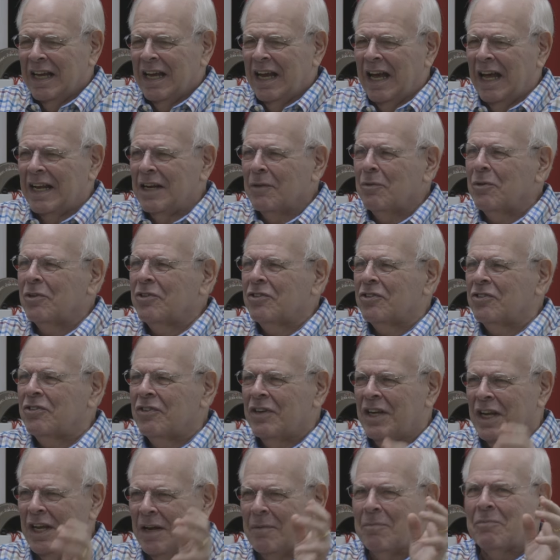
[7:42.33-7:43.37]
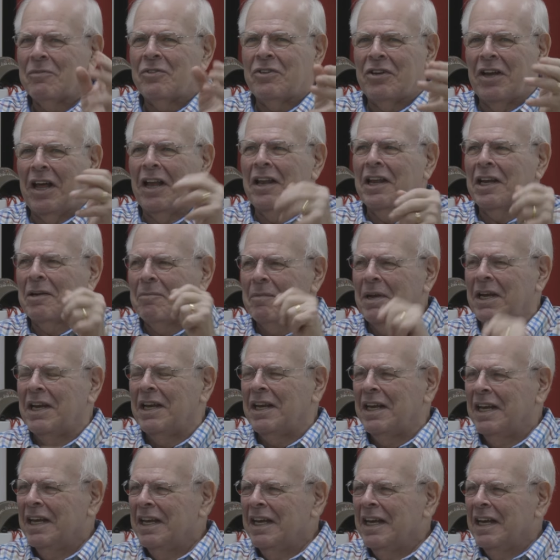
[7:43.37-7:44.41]
And it was him telling
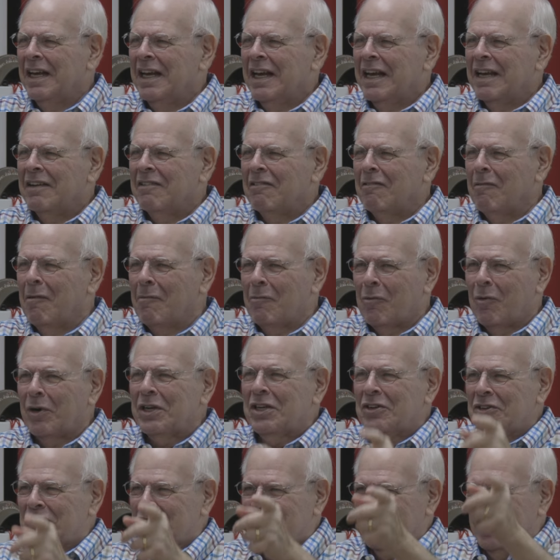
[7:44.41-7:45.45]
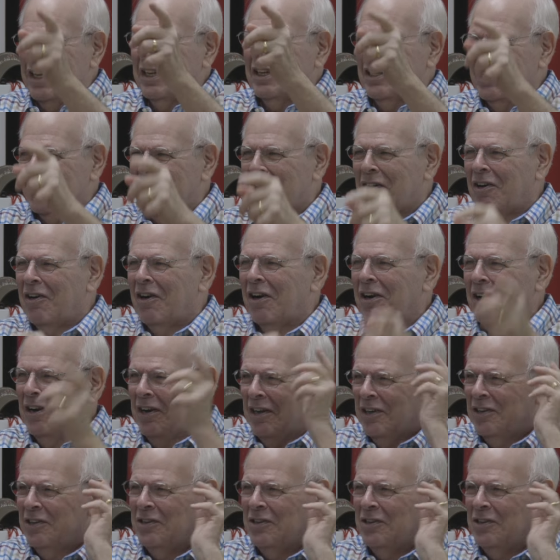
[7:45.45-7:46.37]
me, remember what you said in the car?